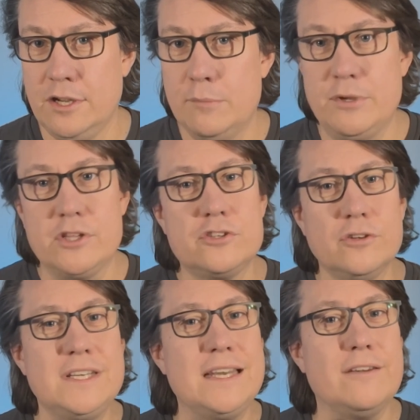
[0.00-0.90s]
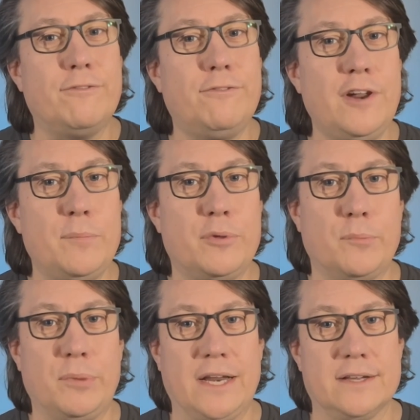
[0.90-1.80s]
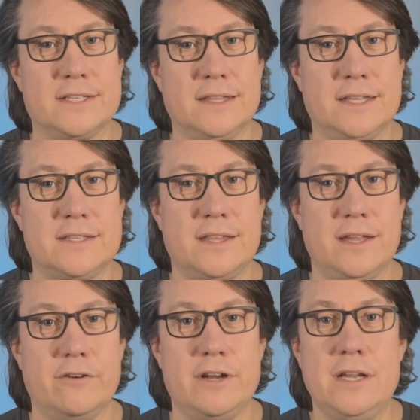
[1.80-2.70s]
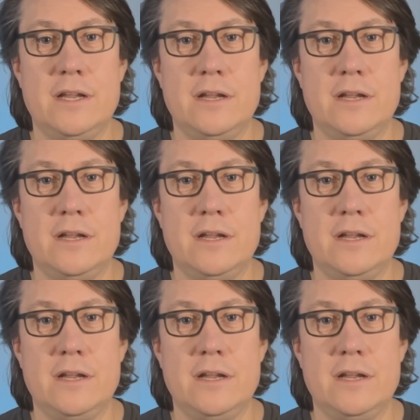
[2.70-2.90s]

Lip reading: But the sun didn't flip the planet in this theory.